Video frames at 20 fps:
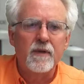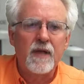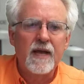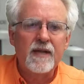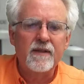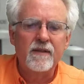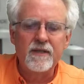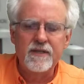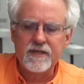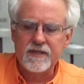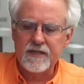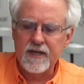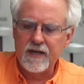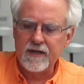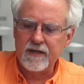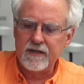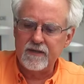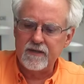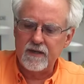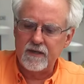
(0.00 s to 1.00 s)
like let's
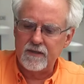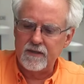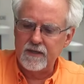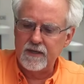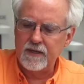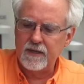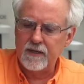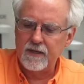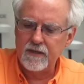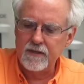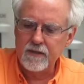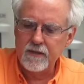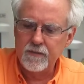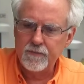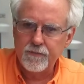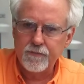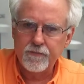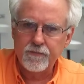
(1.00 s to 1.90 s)
set it to 10.